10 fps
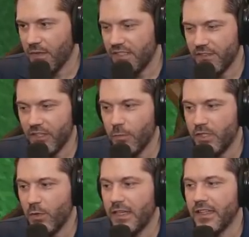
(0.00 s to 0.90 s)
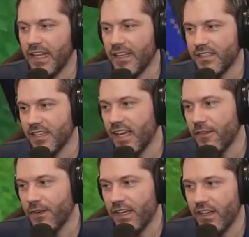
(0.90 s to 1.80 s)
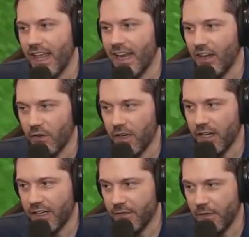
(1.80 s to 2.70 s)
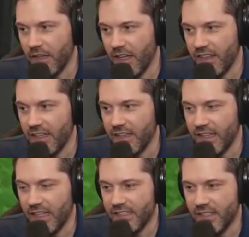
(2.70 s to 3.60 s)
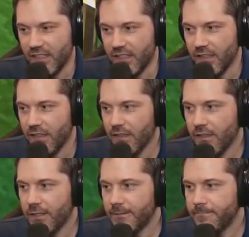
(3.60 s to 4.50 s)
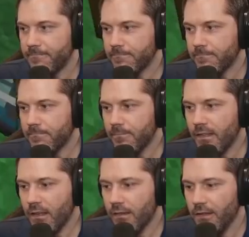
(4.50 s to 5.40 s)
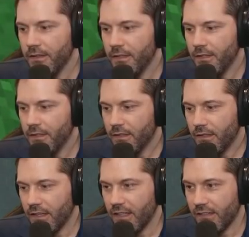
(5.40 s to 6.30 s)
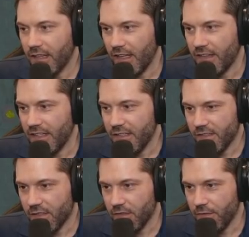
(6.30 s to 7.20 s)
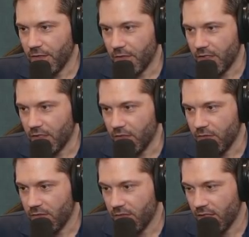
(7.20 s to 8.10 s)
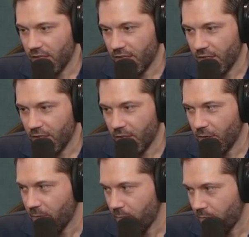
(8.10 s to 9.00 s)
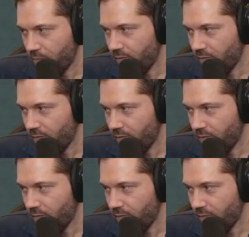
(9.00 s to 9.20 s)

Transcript: we still have to go between lands and kind of figure that out, right? With I think uh, that's uh, a, I guess. Do we really have like a lot more to do in there? I I think so, if I recall. Um,